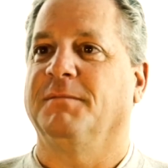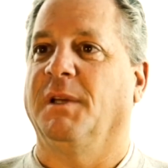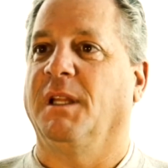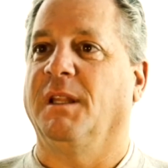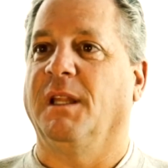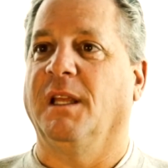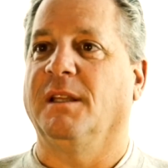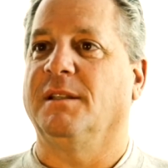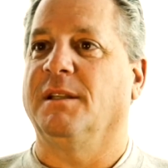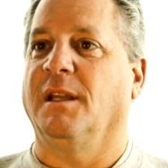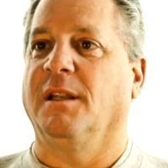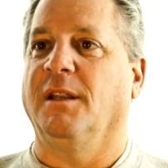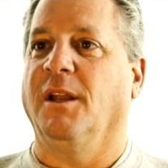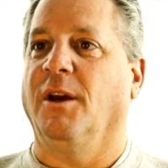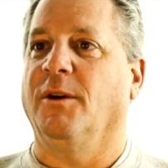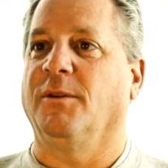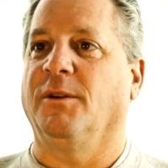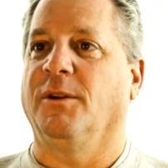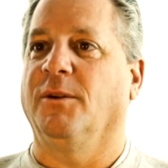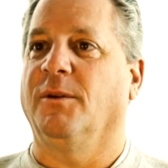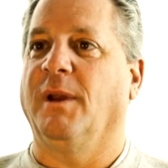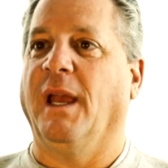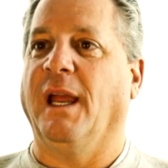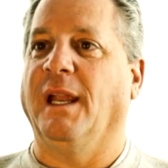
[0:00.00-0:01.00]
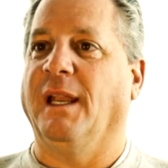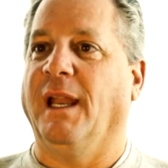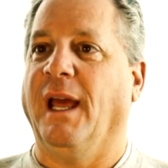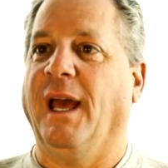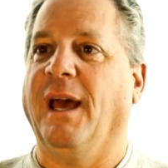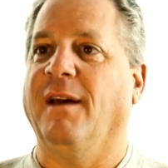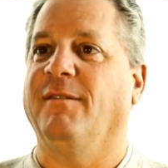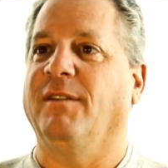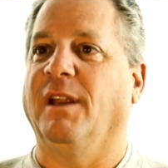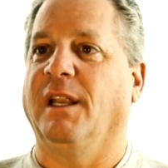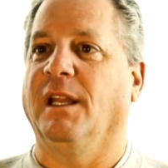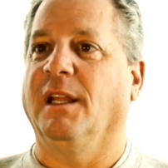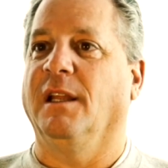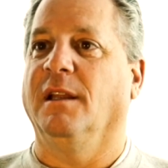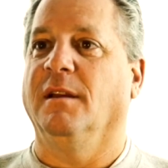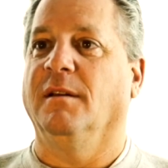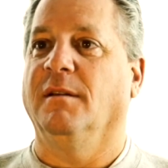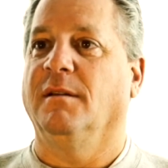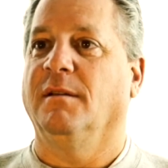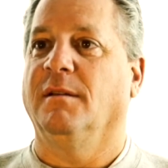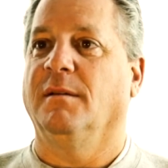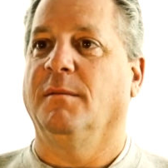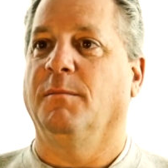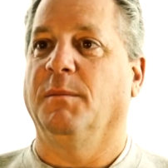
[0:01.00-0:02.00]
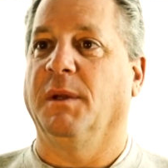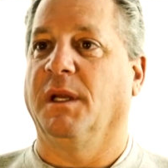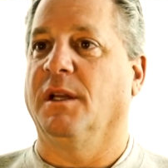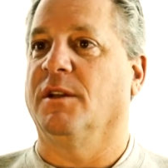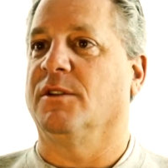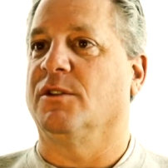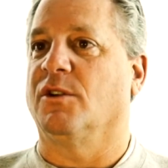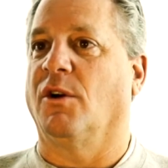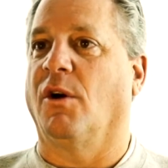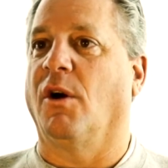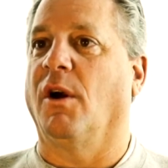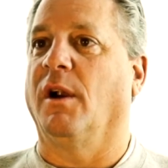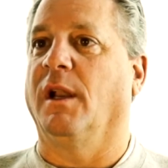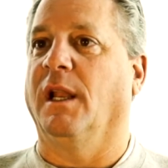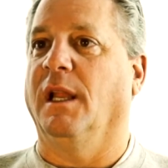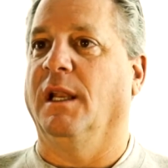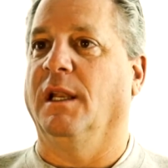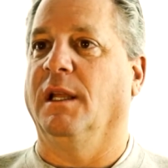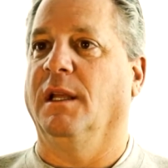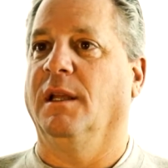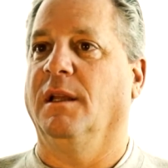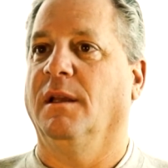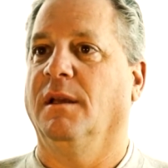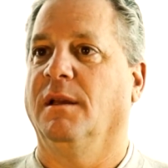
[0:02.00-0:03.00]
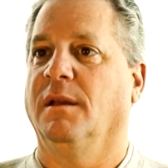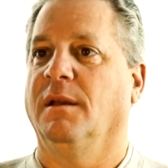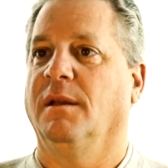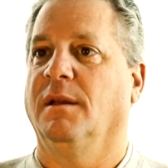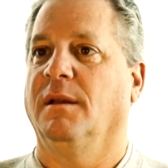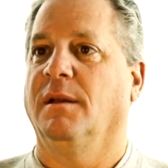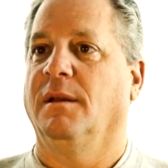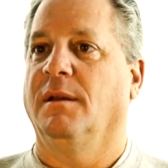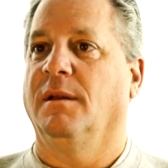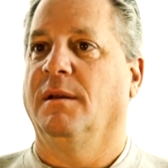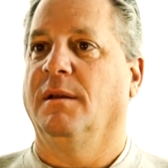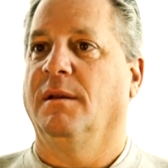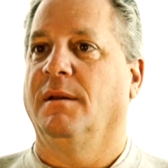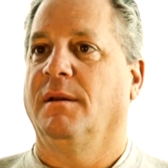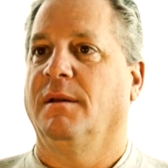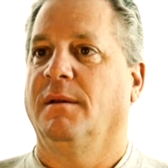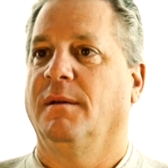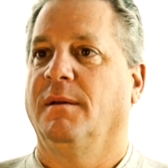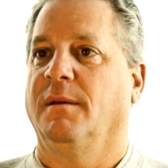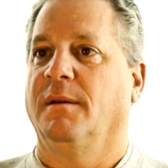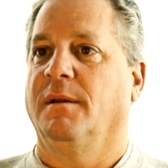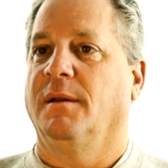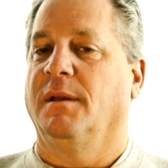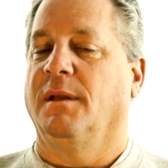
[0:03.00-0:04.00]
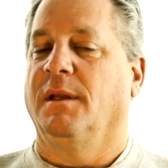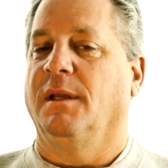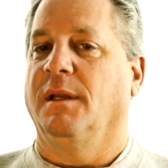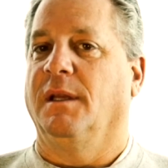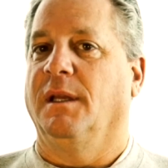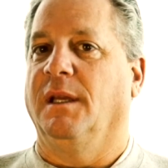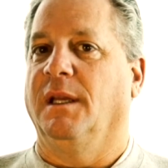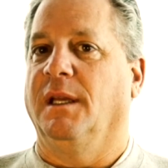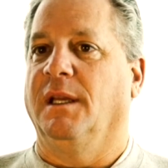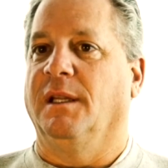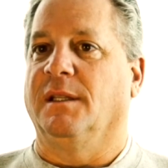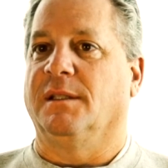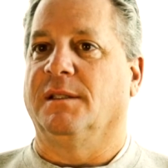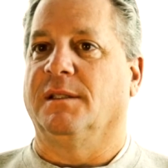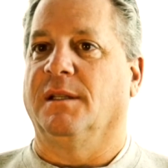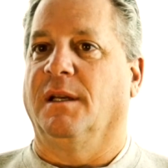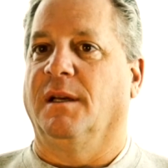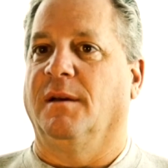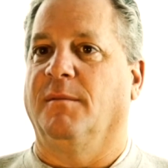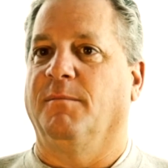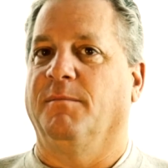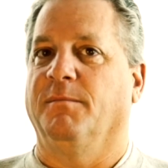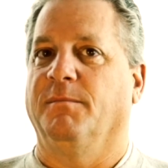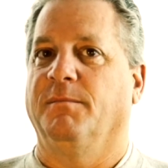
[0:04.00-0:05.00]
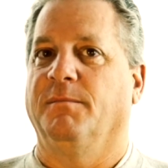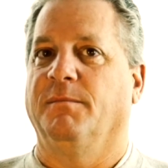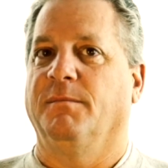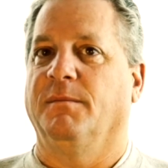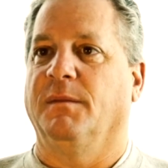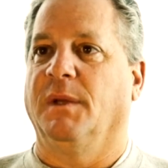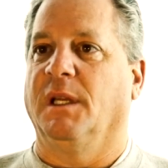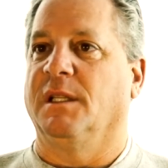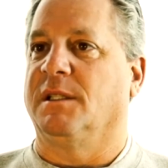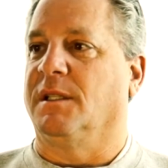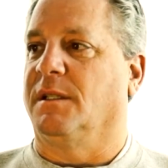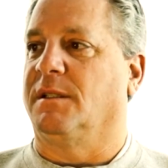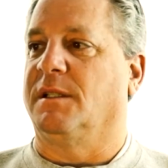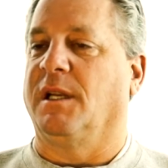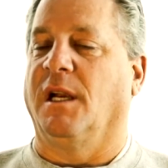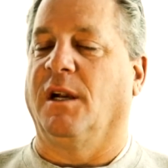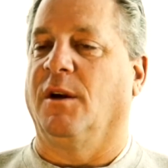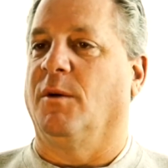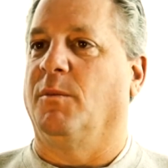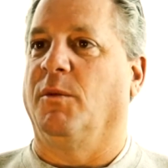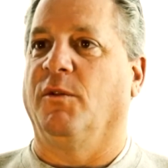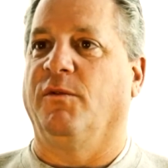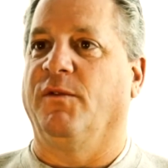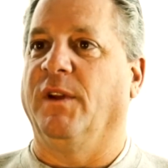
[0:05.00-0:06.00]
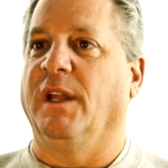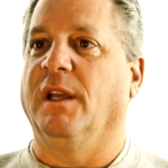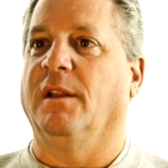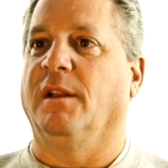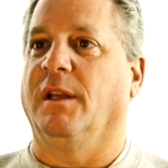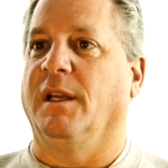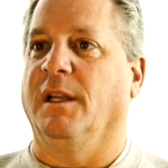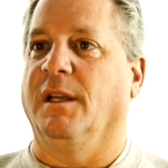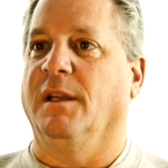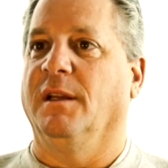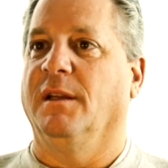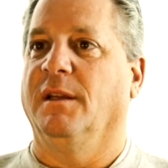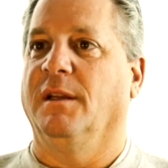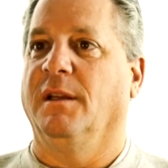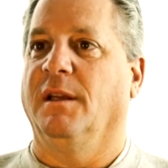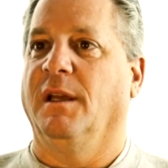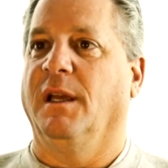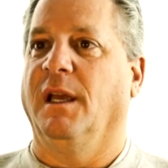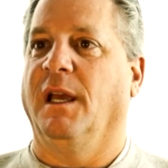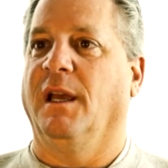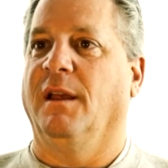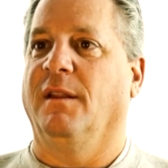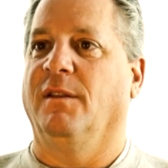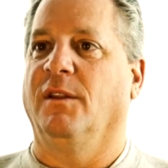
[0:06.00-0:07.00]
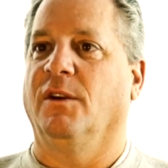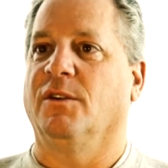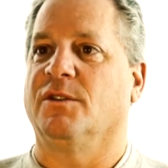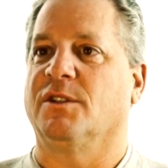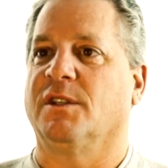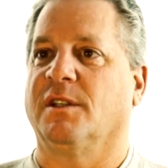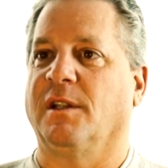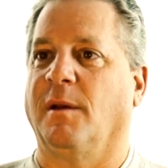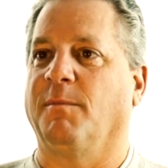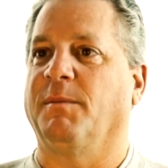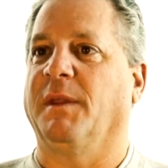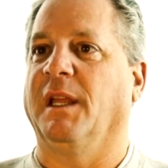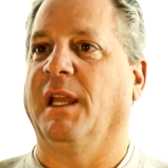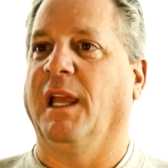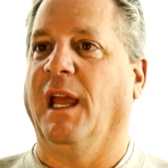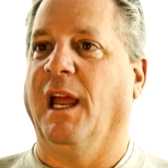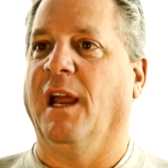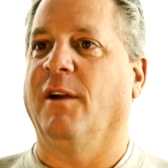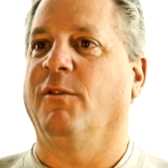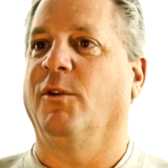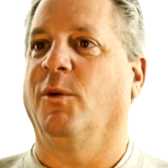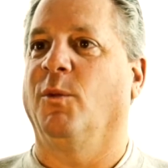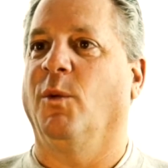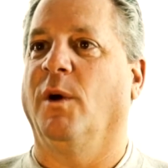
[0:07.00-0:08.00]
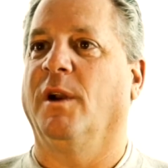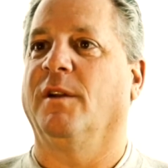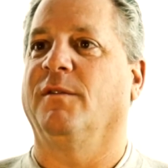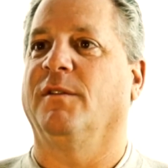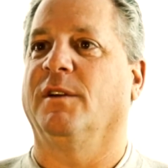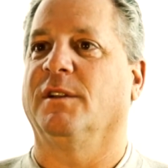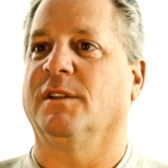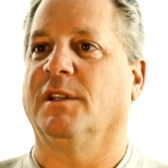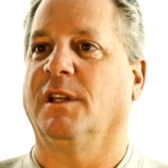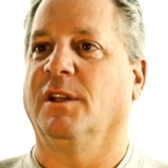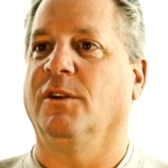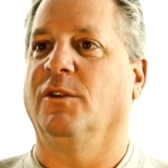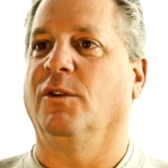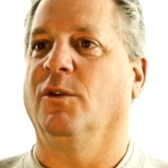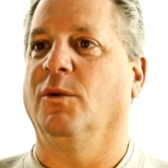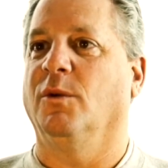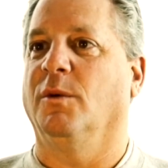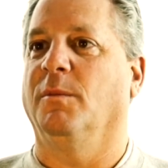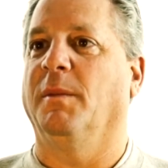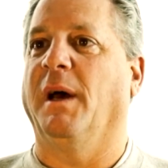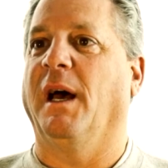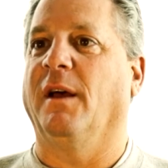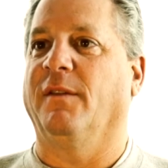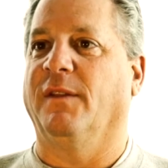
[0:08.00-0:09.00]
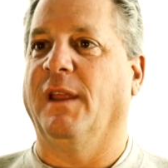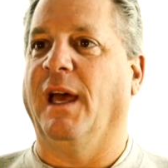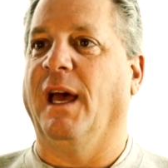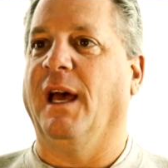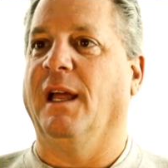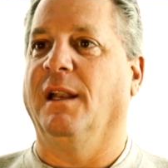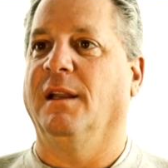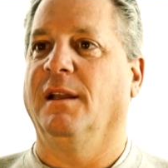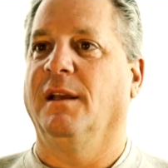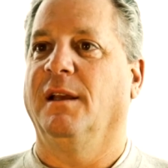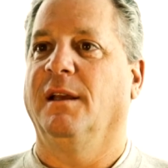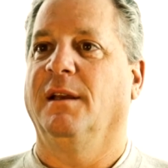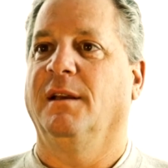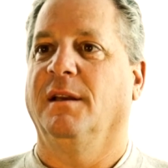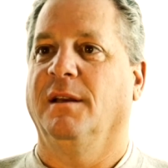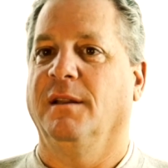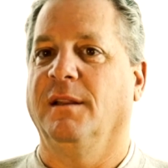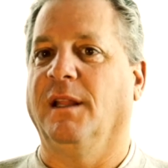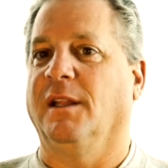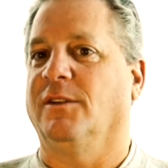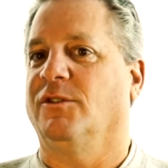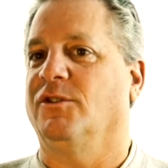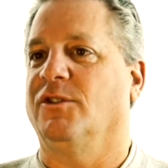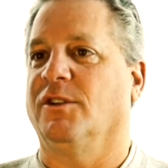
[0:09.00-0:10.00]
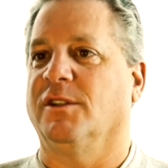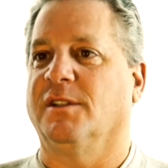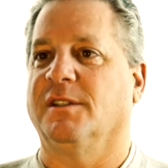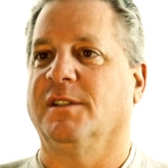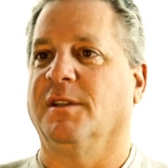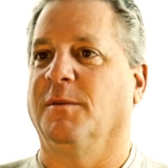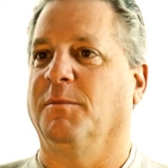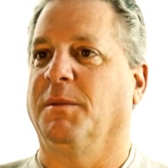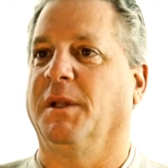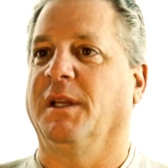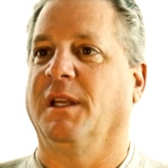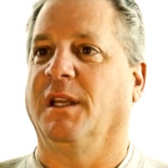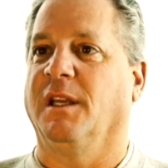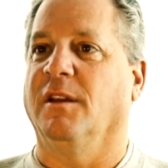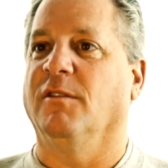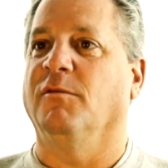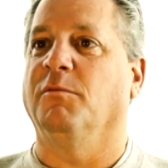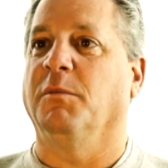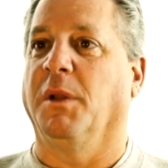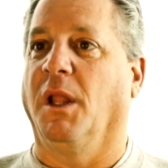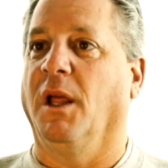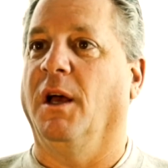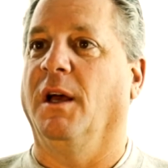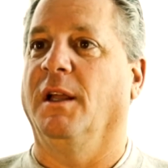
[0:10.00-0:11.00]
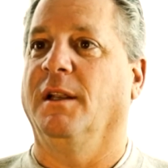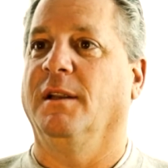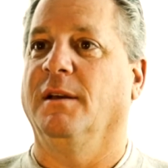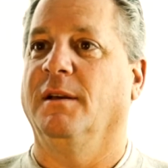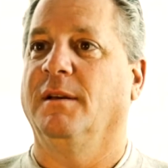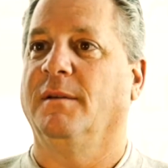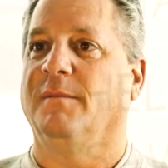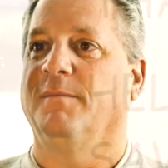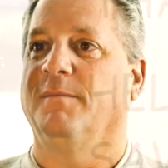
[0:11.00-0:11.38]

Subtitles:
and they say, no, you can't have any because there aren't any. It's a terrible feeling, and there's something every one of us can do about that, and that's just simply give blood.